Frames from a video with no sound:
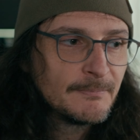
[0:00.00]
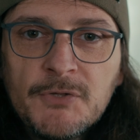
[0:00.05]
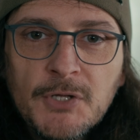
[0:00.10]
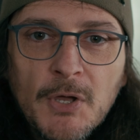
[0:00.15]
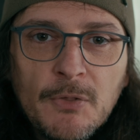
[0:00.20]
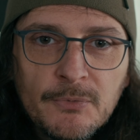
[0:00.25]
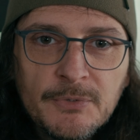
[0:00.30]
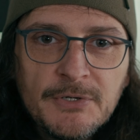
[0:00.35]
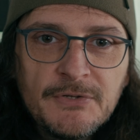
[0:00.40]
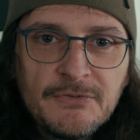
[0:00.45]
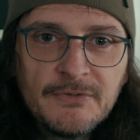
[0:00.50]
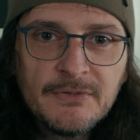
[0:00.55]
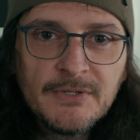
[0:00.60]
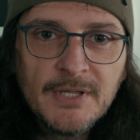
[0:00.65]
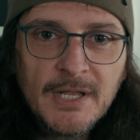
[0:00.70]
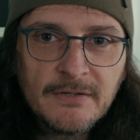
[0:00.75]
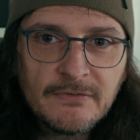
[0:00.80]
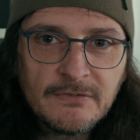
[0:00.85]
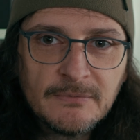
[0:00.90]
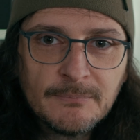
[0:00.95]
The other reason
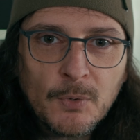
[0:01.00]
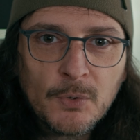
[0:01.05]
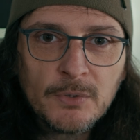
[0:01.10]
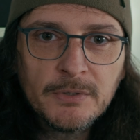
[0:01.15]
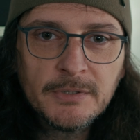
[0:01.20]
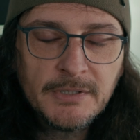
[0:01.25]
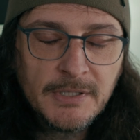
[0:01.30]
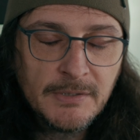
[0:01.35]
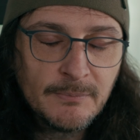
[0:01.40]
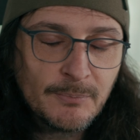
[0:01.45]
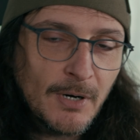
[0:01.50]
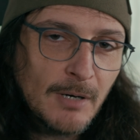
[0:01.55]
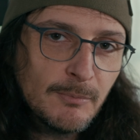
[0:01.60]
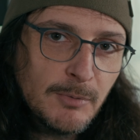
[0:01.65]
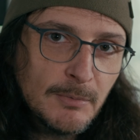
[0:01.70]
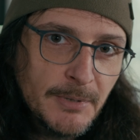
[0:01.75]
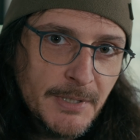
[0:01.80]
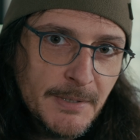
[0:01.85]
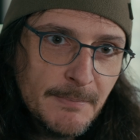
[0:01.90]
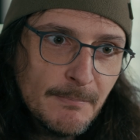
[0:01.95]
that it's important, and
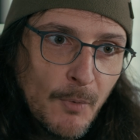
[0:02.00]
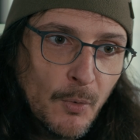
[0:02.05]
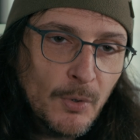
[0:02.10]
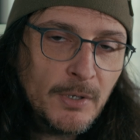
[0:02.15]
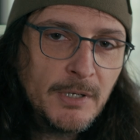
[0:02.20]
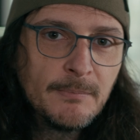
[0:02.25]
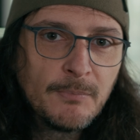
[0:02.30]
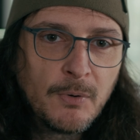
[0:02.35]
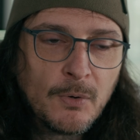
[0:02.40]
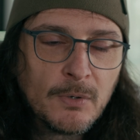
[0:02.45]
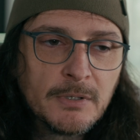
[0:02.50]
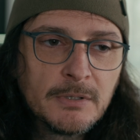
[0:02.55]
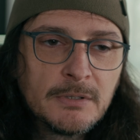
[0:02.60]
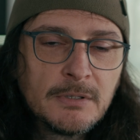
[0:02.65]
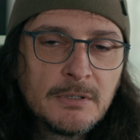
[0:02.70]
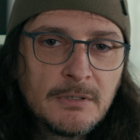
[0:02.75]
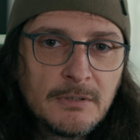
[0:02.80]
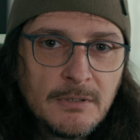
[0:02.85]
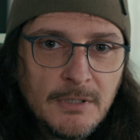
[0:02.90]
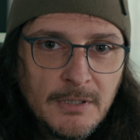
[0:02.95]
probably more
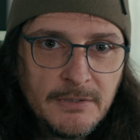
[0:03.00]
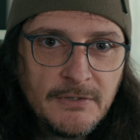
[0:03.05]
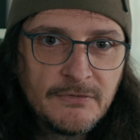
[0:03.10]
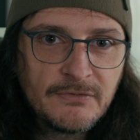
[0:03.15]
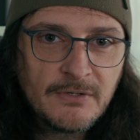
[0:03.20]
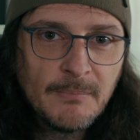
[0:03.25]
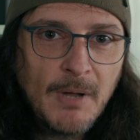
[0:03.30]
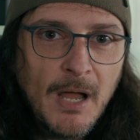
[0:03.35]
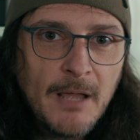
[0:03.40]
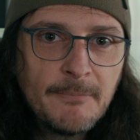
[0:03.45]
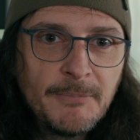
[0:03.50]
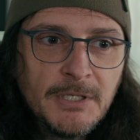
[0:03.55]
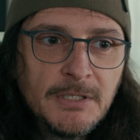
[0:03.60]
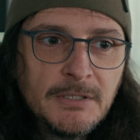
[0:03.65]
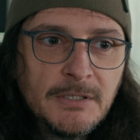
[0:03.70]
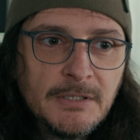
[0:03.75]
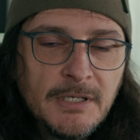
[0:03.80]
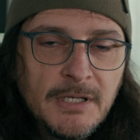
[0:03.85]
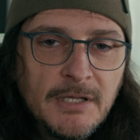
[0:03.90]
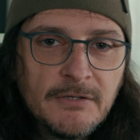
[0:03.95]
important, at least in my
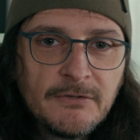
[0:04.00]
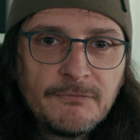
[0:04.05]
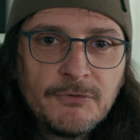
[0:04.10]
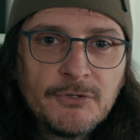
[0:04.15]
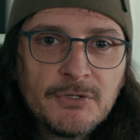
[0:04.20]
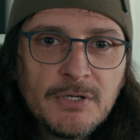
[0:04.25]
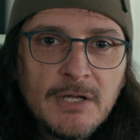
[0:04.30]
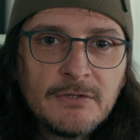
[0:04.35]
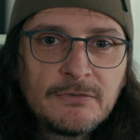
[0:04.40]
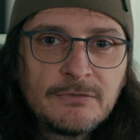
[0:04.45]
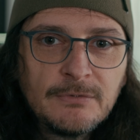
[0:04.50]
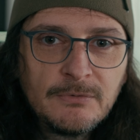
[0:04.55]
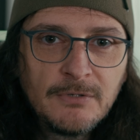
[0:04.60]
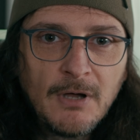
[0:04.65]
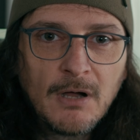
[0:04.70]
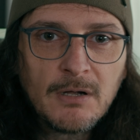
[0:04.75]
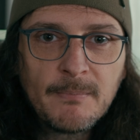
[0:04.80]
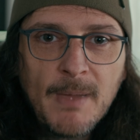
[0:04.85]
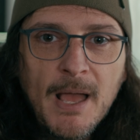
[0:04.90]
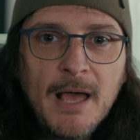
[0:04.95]
opinion, is if you're not so
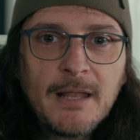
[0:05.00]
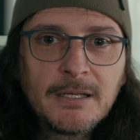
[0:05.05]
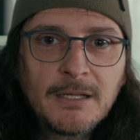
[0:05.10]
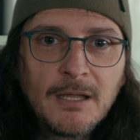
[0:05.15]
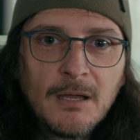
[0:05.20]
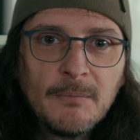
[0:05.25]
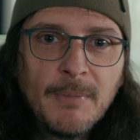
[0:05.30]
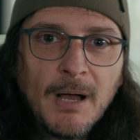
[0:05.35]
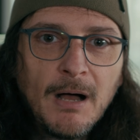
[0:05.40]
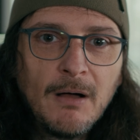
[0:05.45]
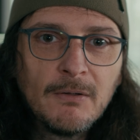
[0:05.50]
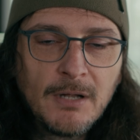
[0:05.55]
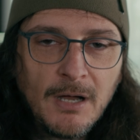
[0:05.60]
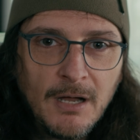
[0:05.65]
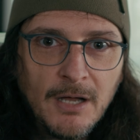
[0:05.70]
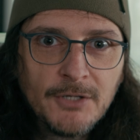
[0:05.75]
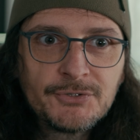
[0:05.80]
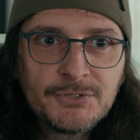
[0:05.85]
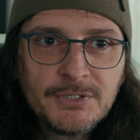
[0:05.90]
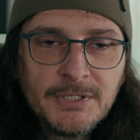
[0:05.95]
dogmatic about
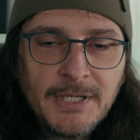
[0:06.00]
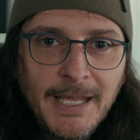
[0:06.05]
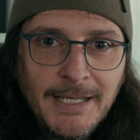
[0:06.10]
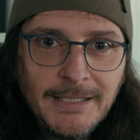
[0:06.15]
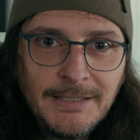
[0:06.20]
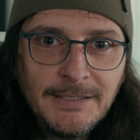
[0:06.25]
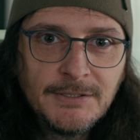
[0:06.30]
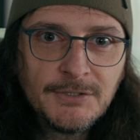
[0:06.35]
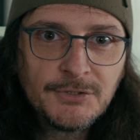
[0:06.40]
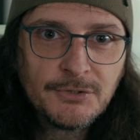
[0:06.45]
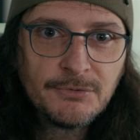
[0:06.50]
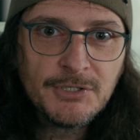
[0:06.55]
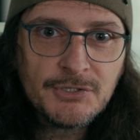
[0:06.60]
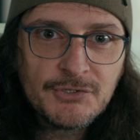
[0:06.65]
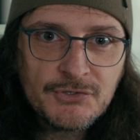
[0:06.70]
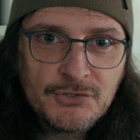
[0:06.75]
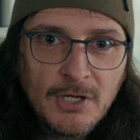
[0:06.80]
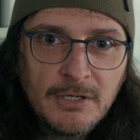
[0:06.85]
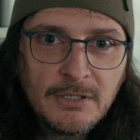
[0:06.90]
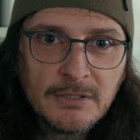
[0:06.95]
180 degree
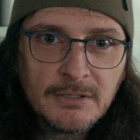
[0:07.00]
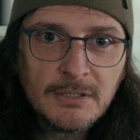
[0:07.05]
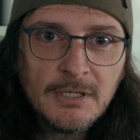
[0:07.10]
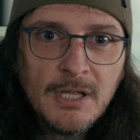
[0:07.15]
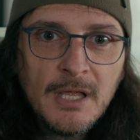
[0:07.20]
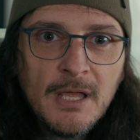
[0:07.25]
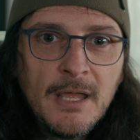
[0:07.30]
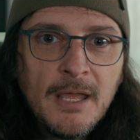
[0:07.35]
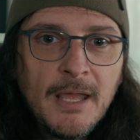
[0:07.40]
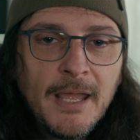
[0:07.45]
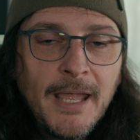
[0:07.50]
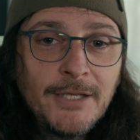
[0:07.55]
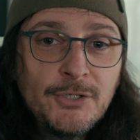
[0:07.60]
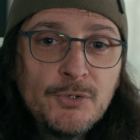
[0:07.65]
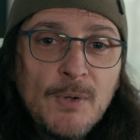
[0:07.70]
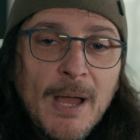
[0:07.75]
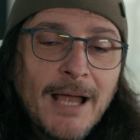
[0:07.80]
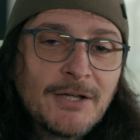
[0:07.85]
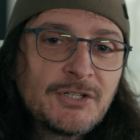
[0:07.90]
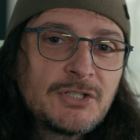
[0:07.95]
shutter and
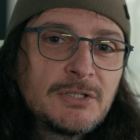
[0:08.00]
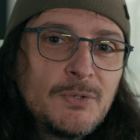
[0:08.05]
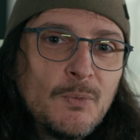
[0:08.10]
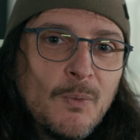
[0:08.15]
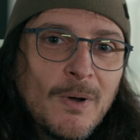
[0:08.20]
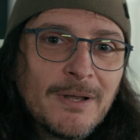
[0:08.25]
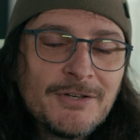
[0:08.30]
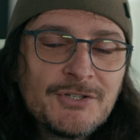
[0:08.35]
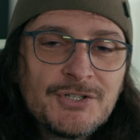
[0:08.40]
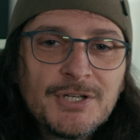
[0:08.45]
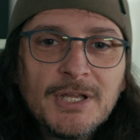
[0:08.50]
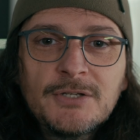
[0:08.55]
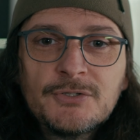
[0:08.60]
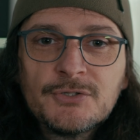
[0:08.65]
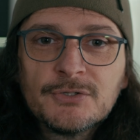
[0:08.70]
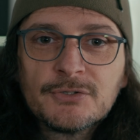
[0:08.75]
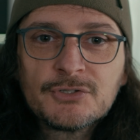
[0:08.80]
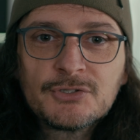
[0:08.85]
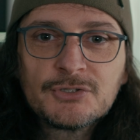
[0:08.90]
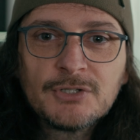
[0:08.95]
you actually want to change
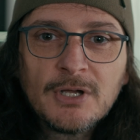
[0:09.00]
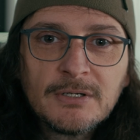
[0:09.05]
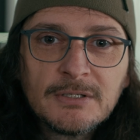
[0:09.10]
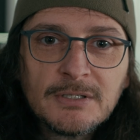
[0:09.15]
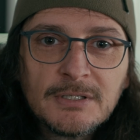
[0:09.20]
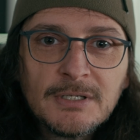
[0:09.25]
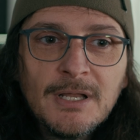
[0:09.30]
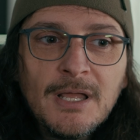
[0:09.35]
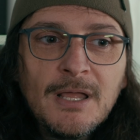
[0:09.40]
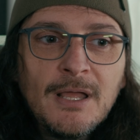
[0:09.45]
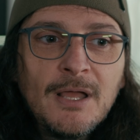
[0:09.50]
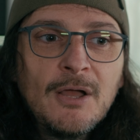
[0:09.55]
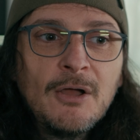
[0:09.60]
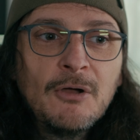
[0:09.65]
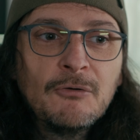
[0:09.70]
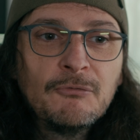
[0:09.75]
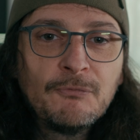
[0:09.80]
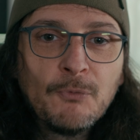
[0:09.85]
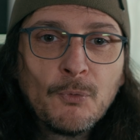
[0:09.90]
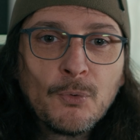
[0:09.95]
your shutter
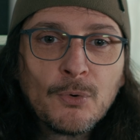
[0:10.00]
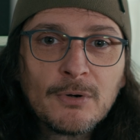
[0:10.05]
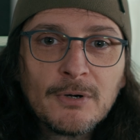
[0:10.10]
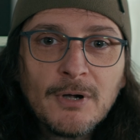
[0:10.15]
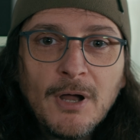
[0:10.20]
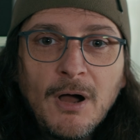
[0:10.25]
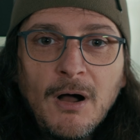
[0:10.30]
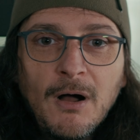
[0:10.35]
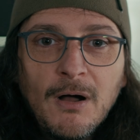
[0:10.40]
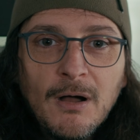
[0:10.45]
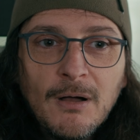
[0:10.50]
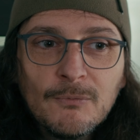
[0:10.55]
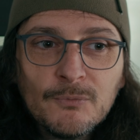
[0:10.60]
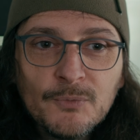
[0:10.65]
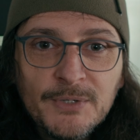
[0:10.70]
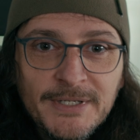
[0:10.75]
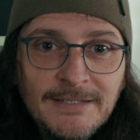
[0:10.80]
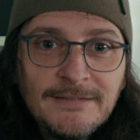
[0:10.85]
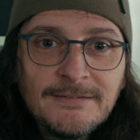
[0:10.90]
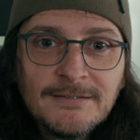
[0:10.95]
for
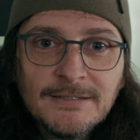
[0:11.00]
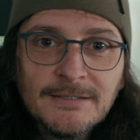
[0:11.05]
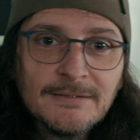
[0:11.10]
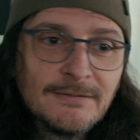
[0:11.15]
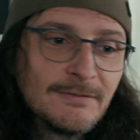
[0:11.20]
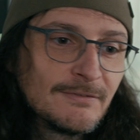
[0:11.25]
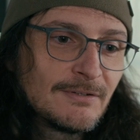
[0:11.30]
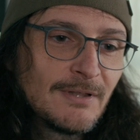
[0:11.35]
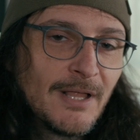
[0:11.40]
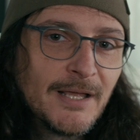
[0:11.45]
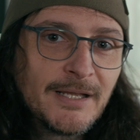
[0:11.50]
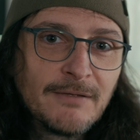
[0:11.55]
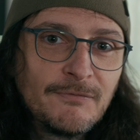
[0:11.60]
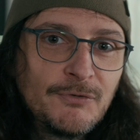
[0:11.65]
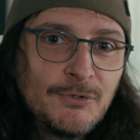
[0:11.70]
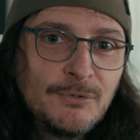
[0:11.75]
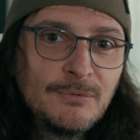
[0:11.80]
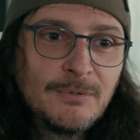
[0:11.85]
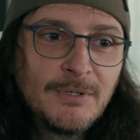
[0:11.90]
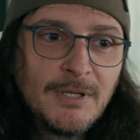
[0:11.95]
reasons, like
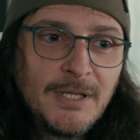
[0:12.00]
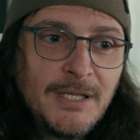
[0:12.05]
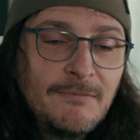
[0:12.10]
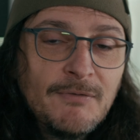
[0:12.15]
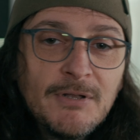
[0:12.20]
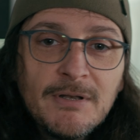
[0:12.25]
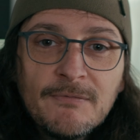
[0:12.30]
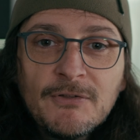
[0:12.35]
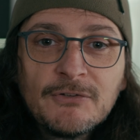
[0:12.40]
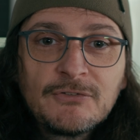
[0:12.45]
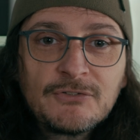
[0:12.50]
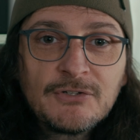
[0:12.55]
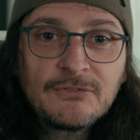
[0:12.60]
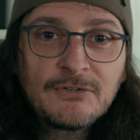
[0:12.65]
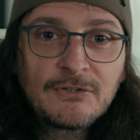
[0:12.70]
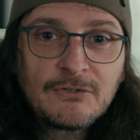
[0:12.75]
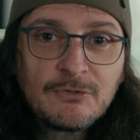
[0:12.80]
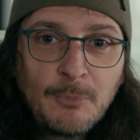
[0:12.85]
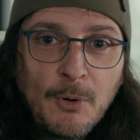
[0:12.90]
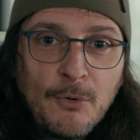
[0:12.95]
if you, even if it's
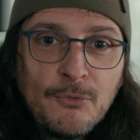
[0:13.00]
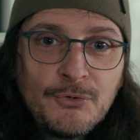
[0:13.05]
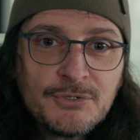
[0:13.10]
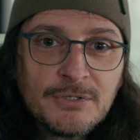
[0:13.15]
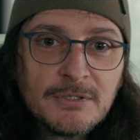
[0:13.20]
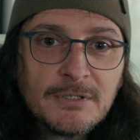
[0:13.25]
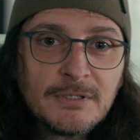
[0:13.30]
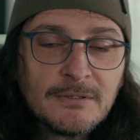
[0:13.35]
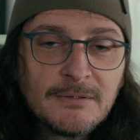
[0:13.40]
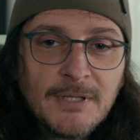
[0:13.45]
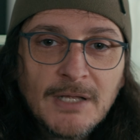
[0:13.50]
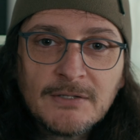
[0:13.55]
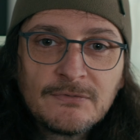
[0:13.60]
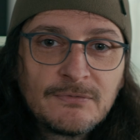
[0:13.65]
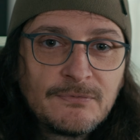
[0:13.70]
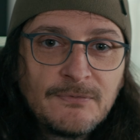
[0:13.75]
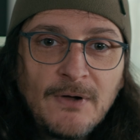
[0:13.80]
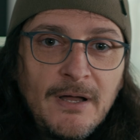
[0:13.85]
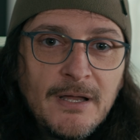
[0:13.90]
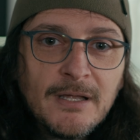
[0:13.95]
just exposure,
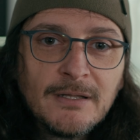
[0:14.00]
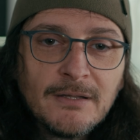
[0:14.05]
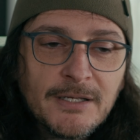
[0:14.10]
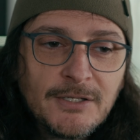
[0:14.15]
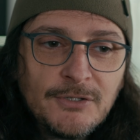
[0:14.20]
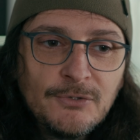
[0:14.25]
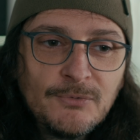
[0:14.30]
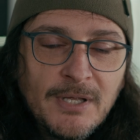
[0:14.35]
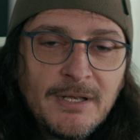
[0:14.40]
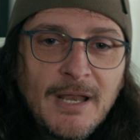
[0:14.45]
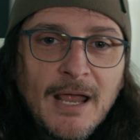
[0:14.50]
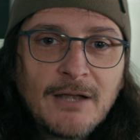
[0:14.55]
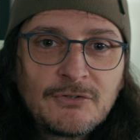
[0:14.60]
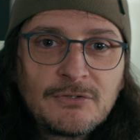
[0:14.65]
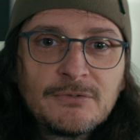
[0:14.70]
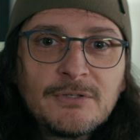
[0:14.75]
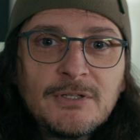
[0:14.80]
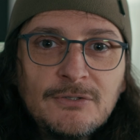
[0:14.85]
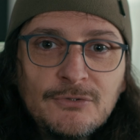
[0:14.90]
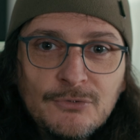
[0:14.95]
that's fine. Like you can
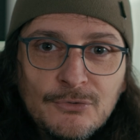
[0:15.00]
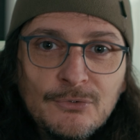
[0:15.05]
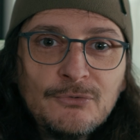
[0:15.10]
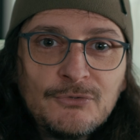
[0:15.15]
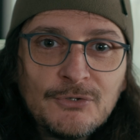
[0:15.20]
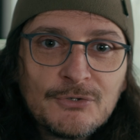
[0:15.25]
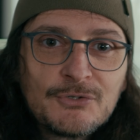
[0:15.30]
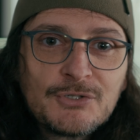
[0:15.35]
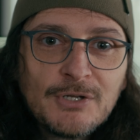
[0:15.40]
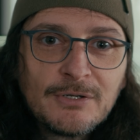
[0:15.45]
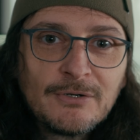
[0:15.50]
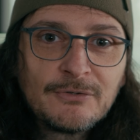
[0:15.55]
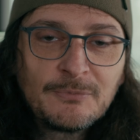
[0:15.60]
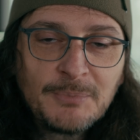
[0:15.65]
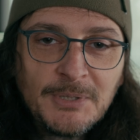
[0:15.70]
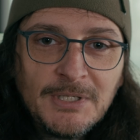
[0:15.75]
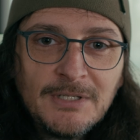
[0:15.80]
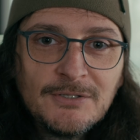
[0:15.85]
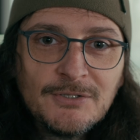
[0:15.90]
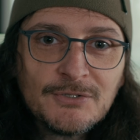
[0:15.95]
actually use your shutter
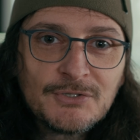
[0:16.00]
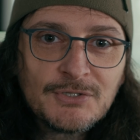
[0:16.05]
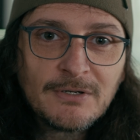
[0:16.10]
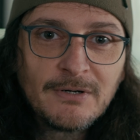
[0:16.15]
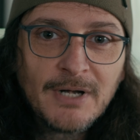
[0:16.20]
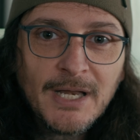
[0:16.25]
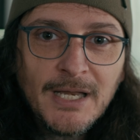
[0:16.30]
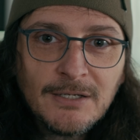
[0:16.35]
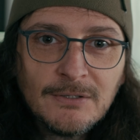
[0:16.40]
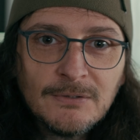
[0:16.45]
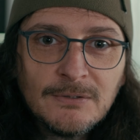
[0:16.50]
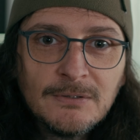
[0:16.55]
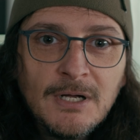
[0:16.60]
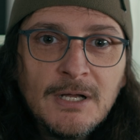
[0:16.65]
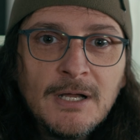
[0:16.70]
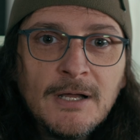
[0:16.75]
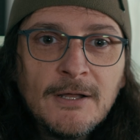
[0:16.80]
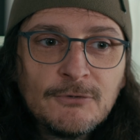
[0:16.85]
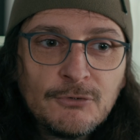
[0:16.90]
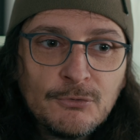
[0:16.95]
speed and your shutter angle
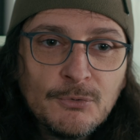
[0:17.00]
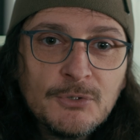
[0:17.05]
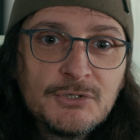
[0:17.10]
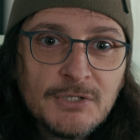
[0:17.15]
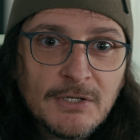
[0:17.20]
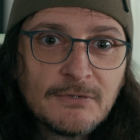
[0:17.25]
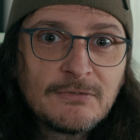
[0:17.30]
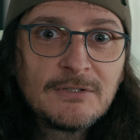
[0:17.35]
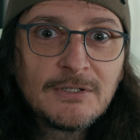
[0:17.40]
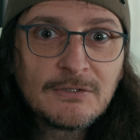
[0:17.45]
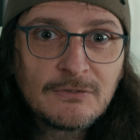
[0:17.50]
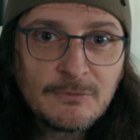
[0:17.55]
to adjust the